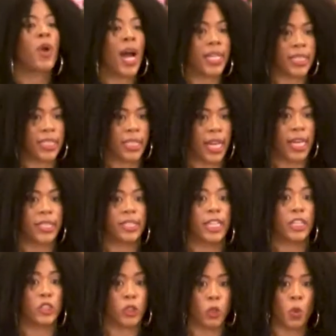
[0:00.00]
process
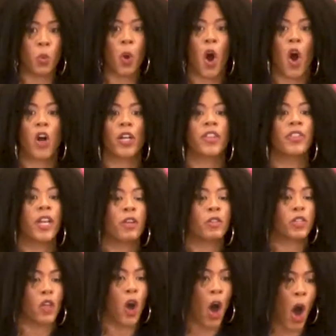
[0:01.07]
that you walk, there
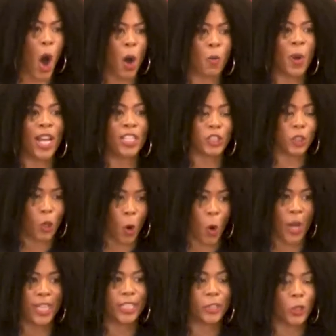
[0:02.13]
is always
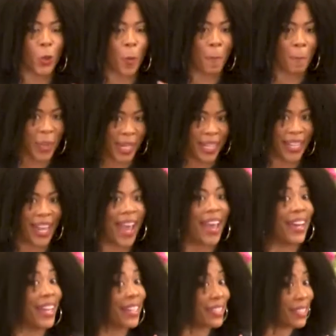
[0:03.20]
going to be
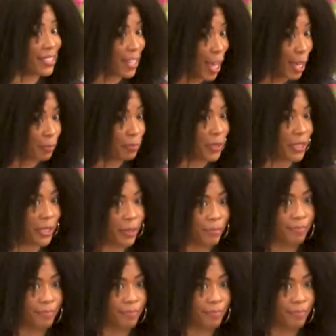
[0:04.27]
an accept.